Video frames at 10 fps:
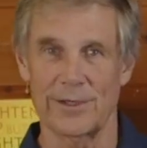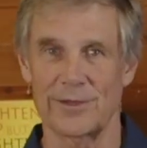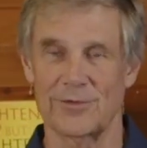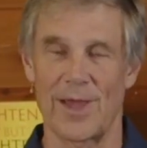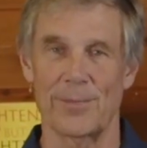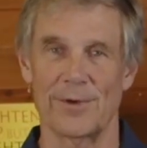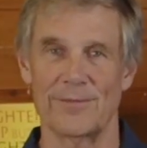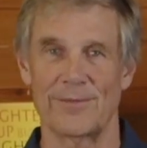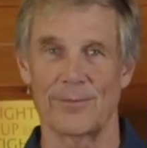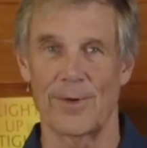example
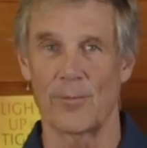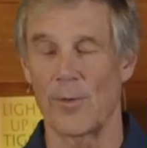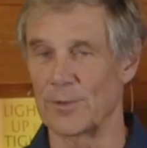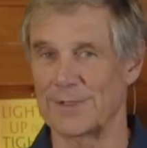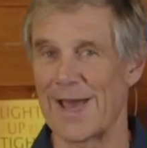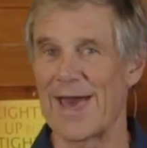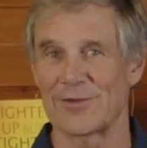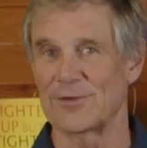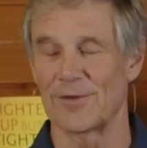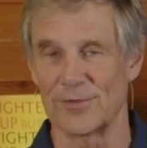of what would die to
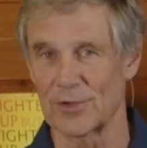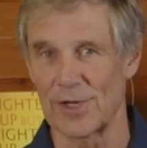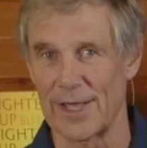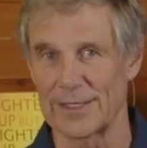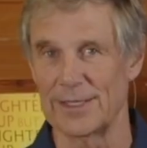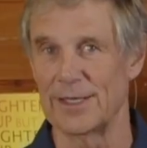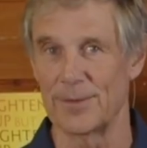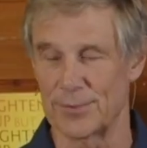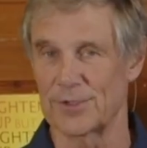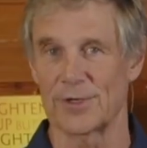self look like in any
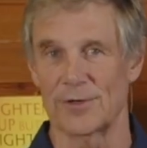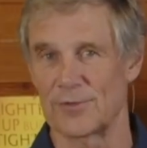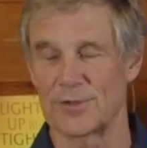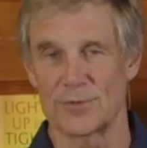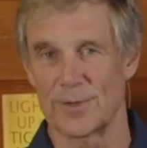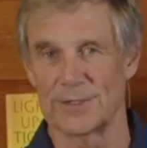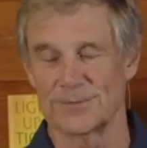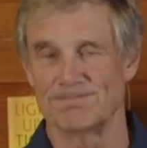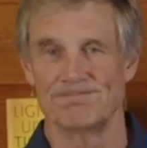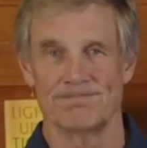particular
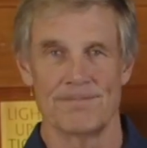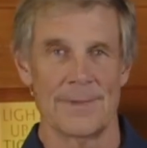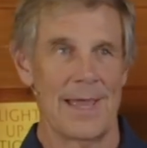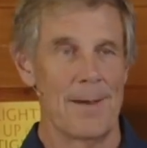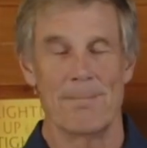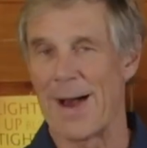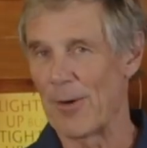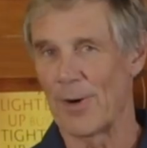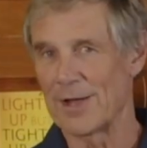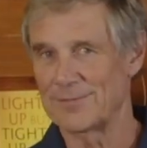situation. My
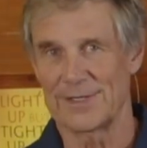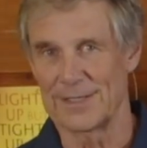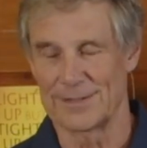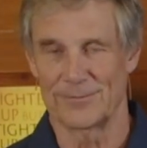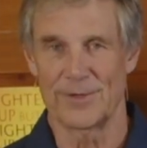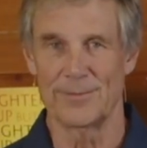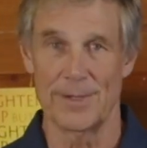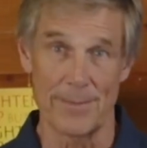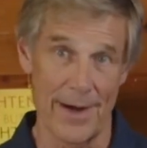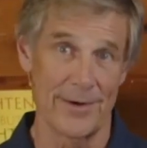wife, Dina, we've
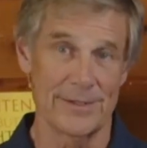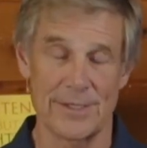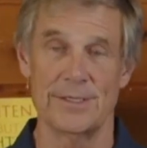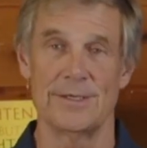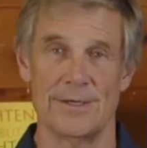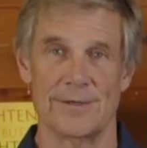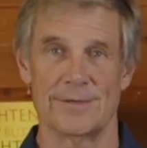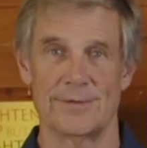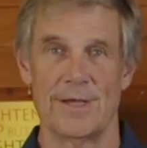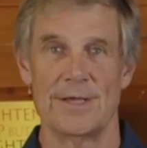been married 10
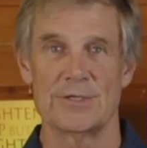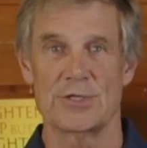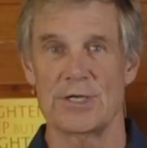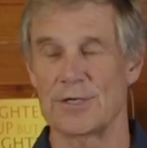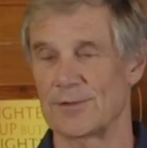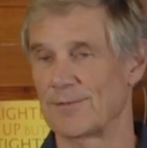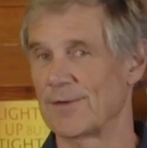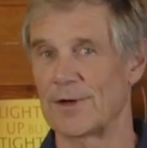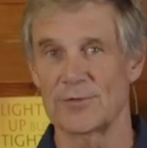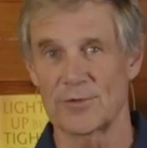years. She is a
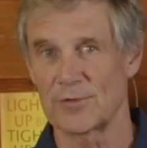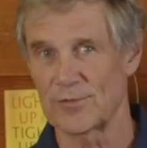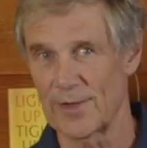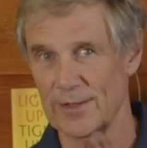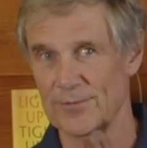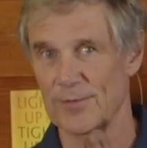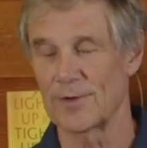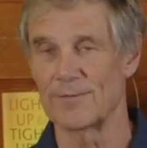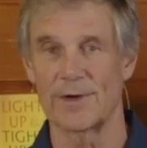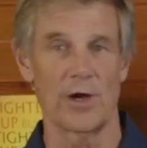very successful,
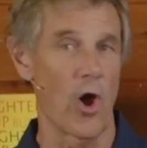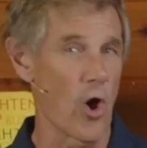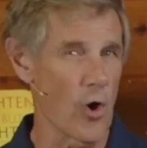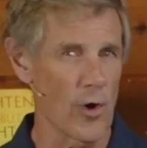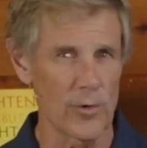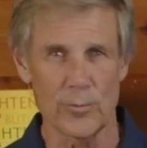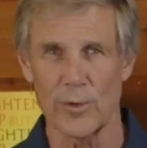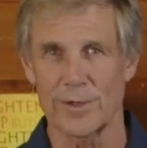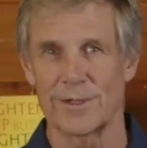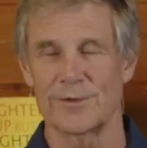a very
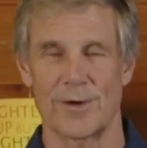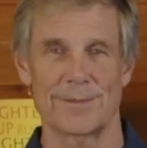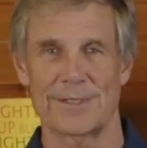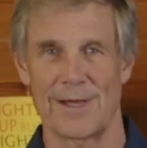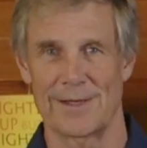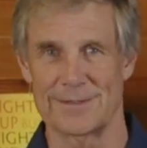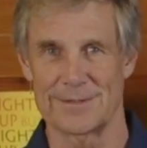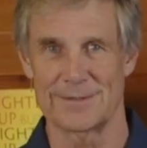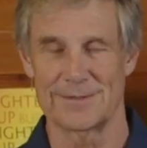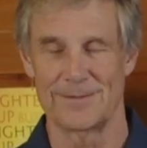hard-working dermatologist.